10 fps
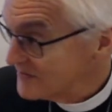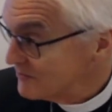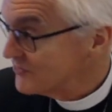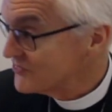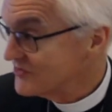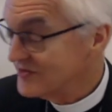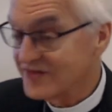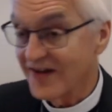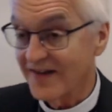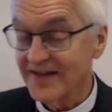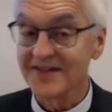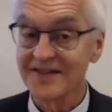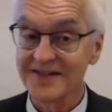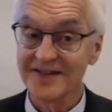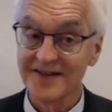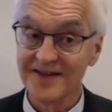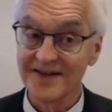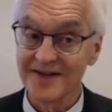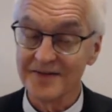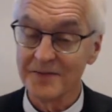He was telling
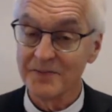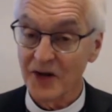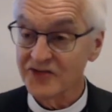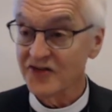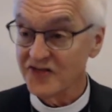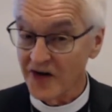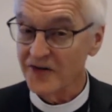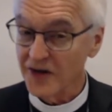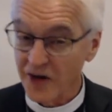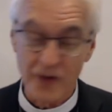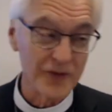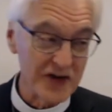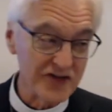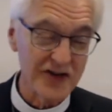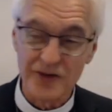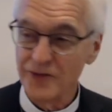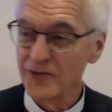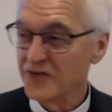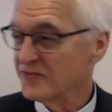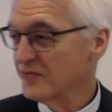uh, Belshazzar, the co-regent who
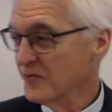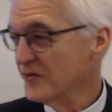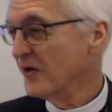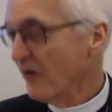was ruling